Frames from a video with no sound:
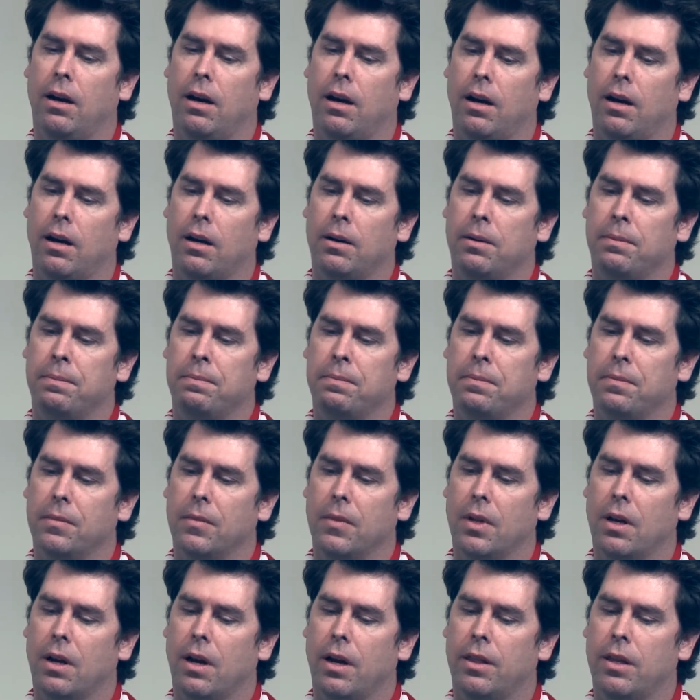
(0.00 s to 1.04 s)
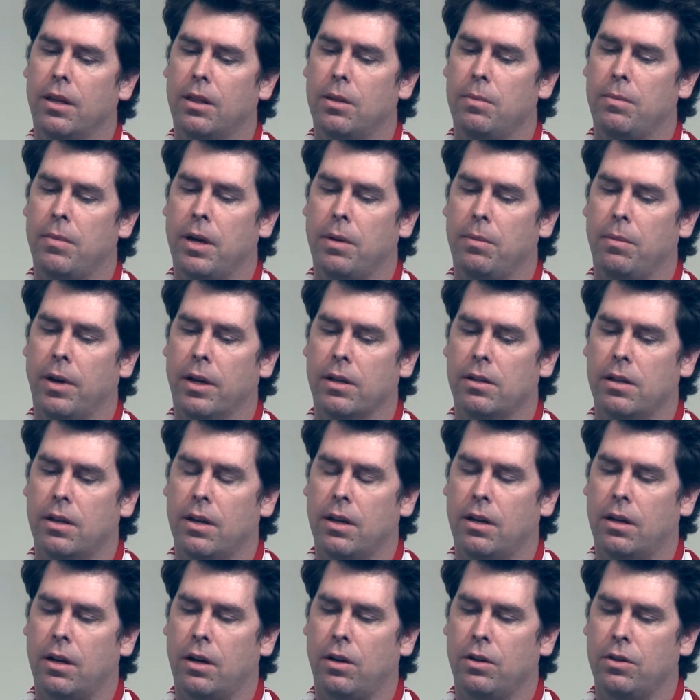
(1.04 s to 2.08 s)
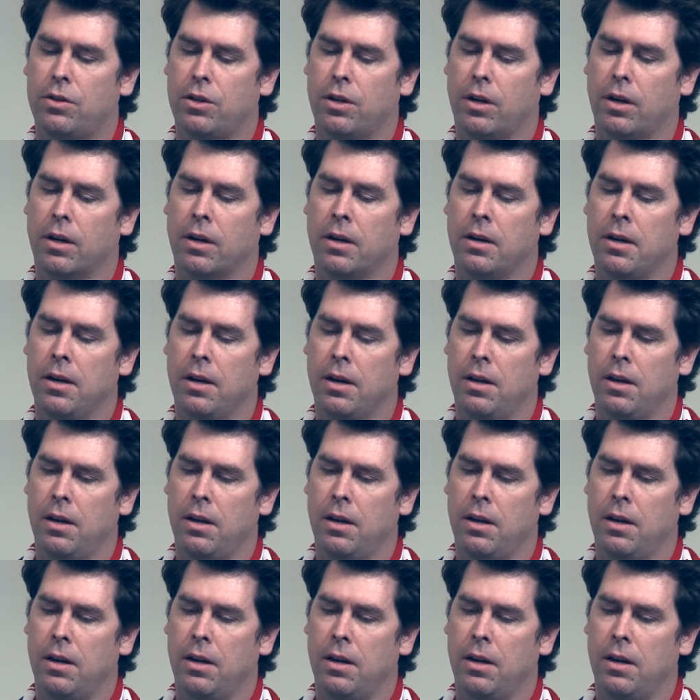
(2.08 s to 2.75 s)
I think the Mexican culture,